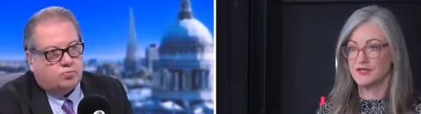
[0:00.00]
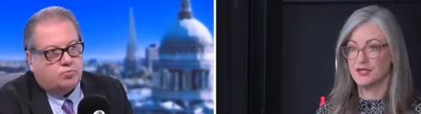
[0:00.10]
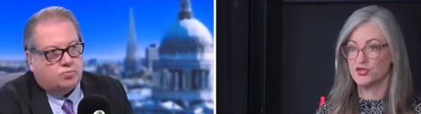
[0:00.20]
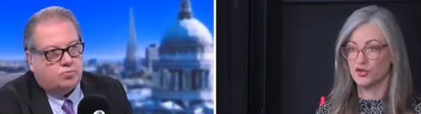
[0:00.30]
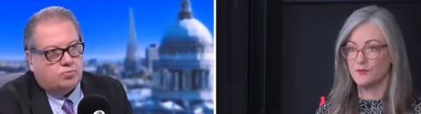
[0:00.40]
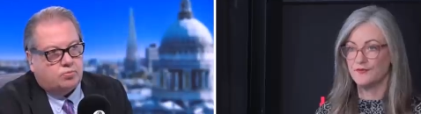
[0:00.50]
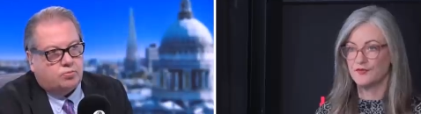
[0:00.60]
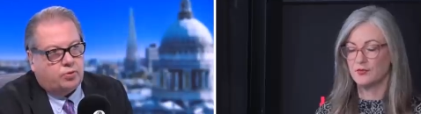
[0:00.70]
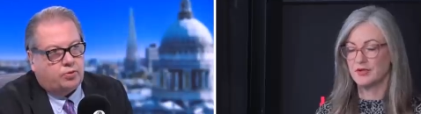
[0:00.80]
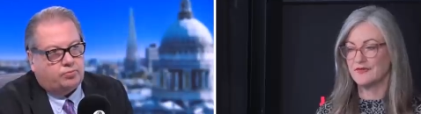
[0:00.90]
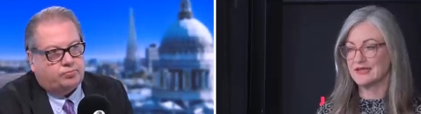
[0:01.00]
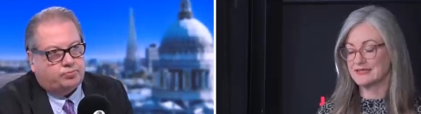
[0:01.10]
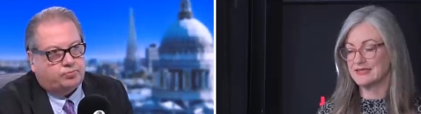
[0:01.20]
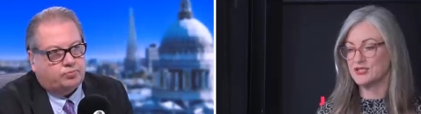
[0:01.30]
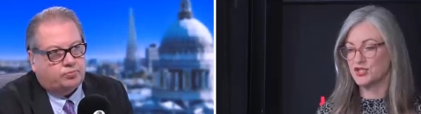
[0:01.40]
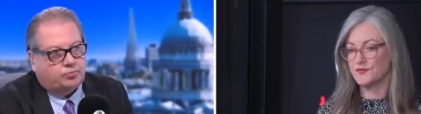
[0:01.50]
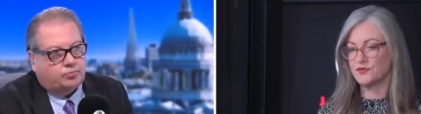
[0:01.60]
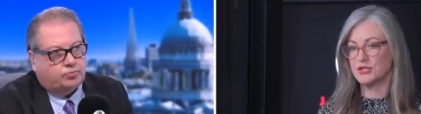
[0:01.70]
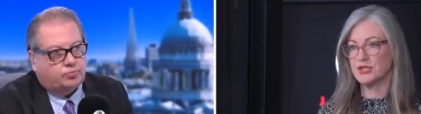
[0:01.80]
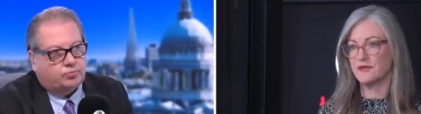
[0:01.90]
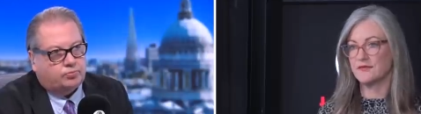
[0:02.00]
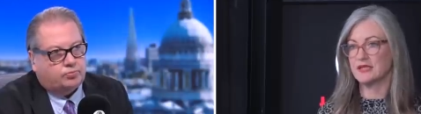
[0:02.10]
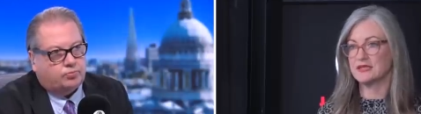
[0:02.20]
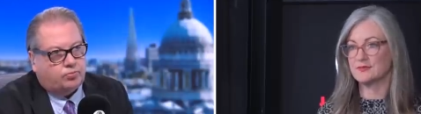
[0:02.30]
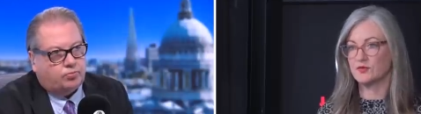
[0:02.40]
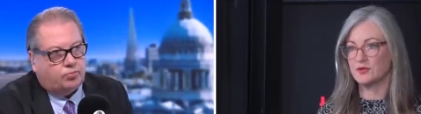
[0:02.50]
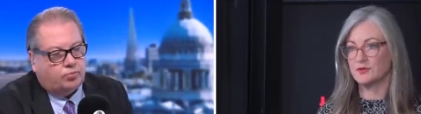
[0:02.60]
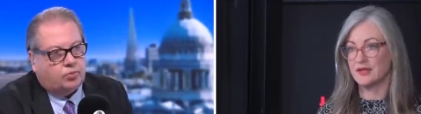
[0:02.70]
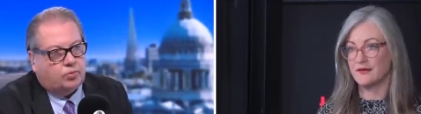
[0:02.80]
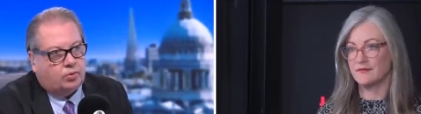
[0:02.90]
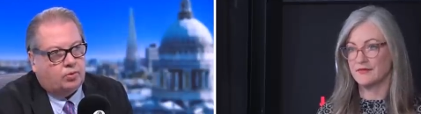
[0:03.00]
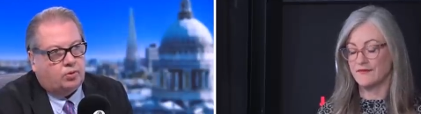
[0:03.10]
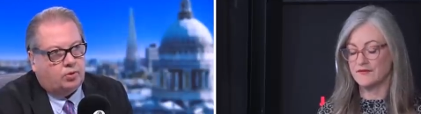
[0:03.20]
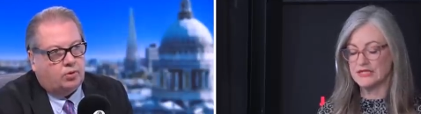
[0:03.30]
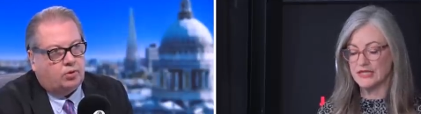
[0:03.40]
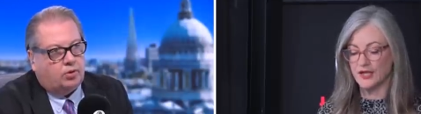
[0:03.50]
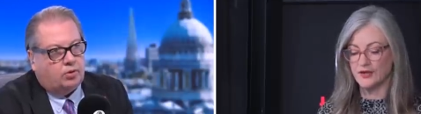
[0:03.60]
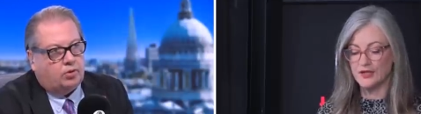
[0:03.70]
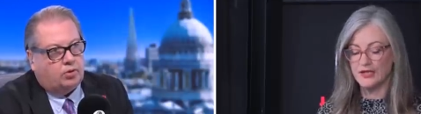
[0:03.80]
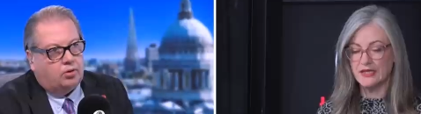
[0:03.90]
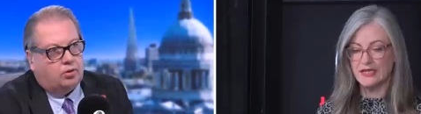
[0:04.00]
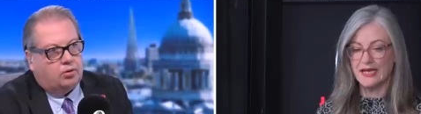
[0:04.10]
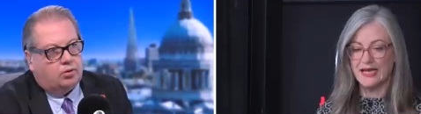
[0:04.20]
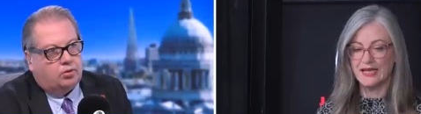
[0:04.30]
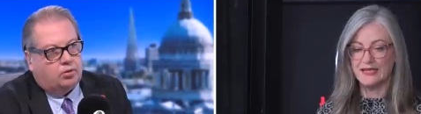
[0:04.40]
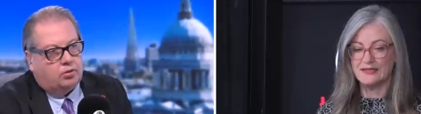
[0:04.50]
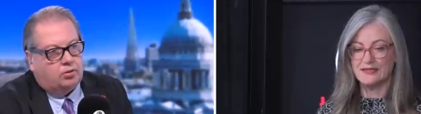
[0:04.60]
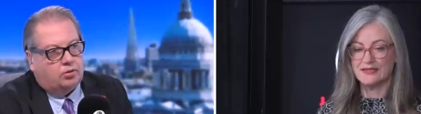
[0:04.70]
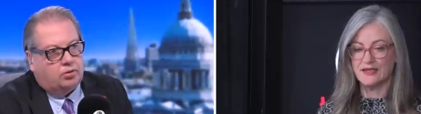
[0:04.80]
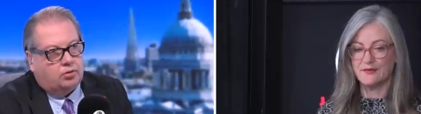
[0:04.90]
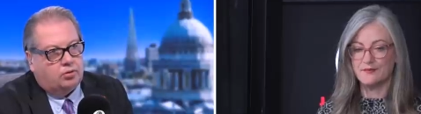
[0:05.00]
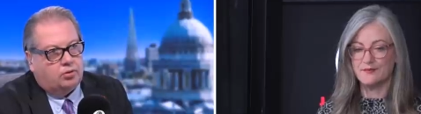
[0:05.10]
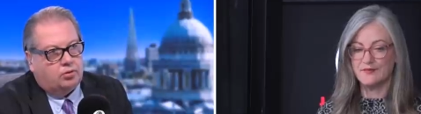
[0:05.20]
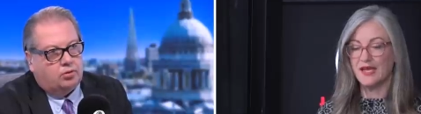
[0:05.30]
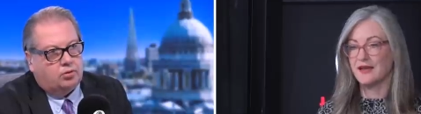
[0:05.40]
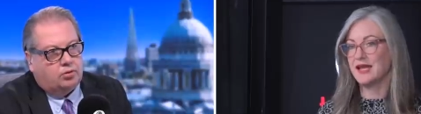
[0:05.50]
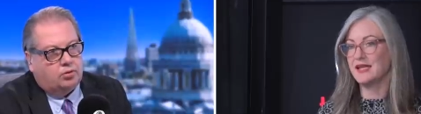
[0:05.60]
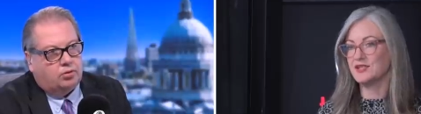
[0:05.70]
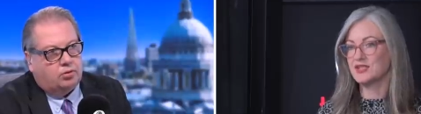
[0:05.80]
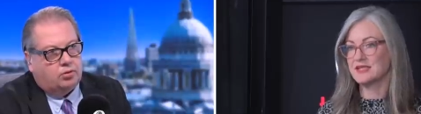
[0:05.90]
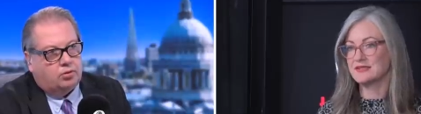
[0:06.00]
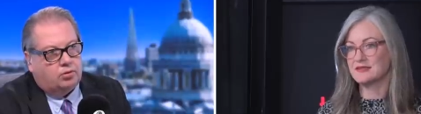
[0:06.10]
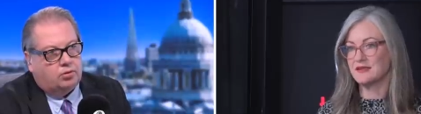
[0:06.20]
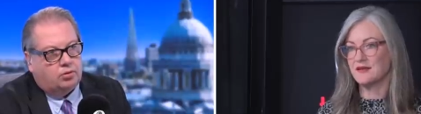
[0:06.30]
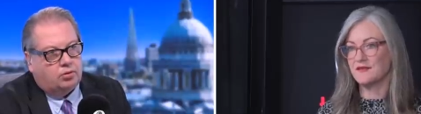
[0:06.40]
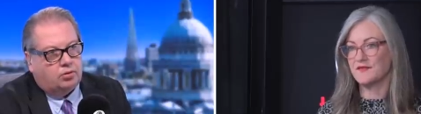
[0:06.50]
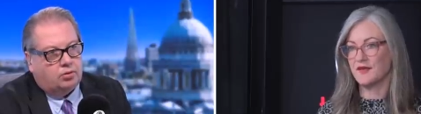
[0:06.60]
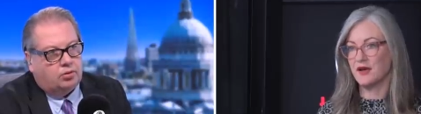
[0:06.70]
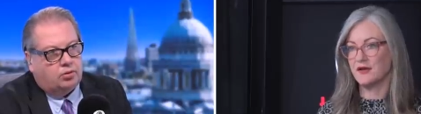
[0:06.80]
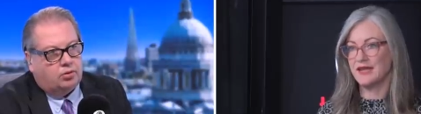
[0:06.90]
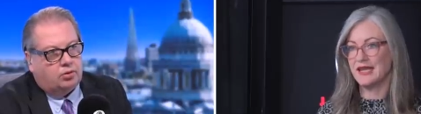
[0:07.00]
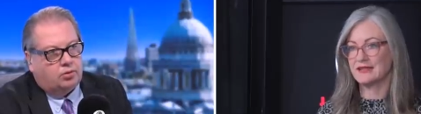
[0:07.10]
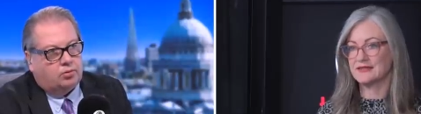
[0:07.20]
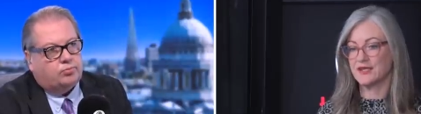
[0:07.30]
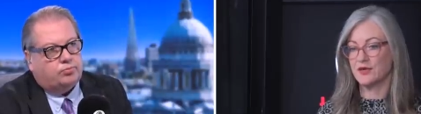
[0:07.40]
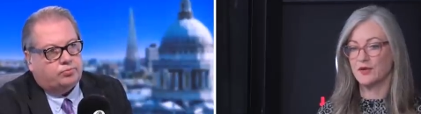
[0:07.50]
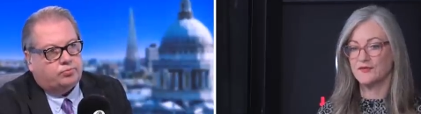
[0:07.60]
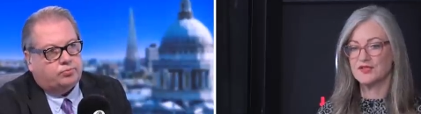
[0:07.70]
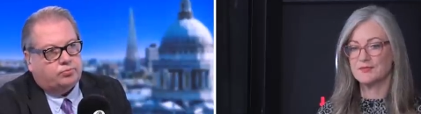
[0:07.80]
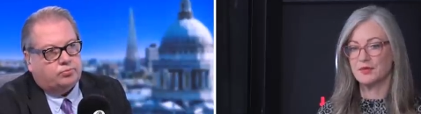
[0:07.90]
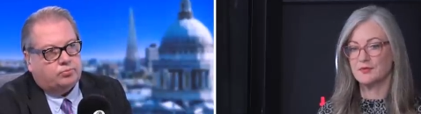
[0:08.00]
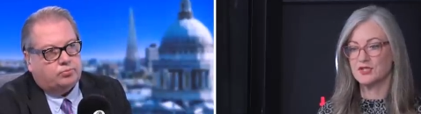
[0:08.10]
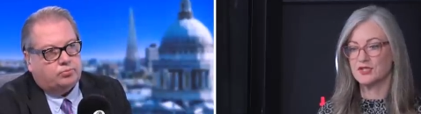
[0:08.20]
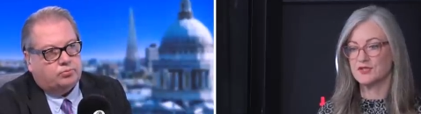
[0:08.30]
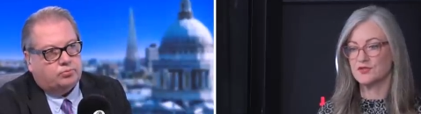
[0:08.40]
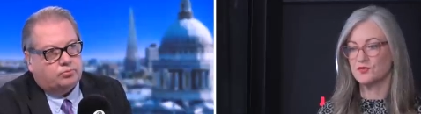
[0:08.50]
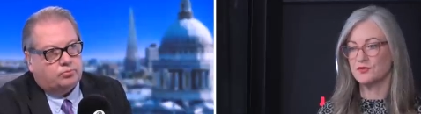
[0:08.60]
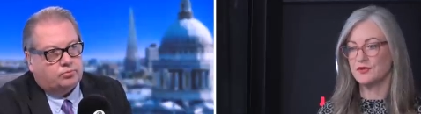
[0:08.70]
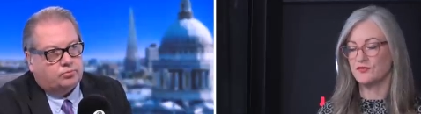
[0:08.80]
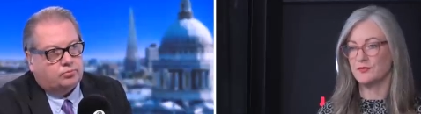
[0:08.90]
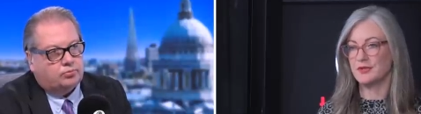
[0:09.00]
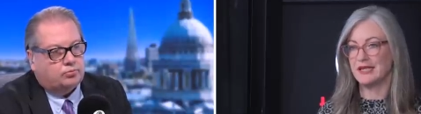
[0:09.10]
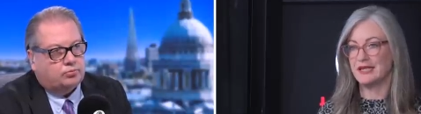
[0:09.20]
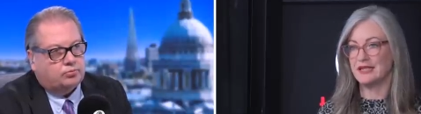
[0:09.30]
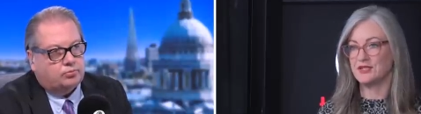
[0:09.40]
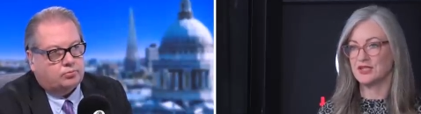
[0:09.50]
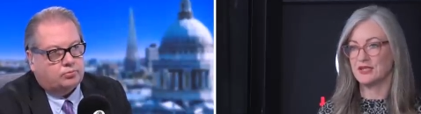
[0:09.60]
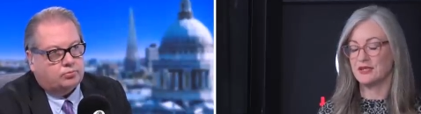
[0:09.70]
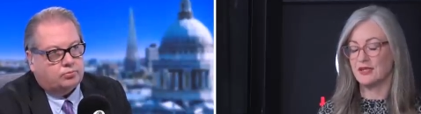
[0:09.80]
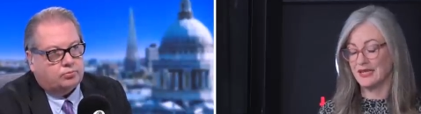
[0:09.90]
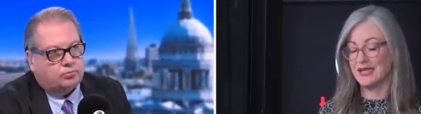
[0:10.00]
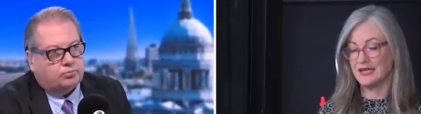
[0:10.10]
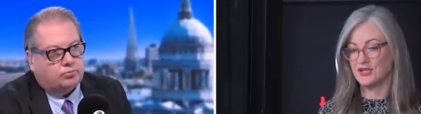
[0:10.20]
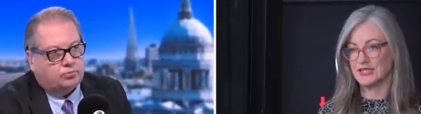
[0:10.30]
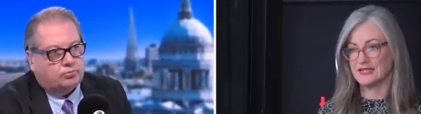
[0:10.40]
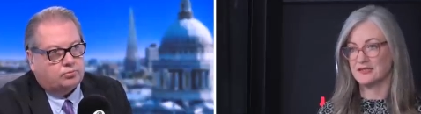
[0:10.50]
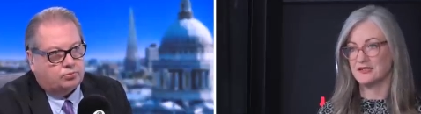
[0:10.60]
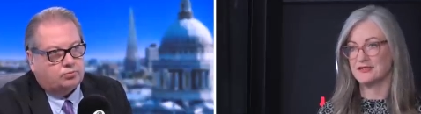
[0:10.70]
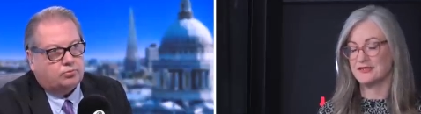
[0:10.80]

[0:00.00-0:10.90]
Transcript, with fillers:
Speaker 1: their job for not right. being vaccinated. You've already covered that this morning with that, that video. And um, yeah, NHS staff are next. So I've just published a story from an, NH, uh, an NHS nurse.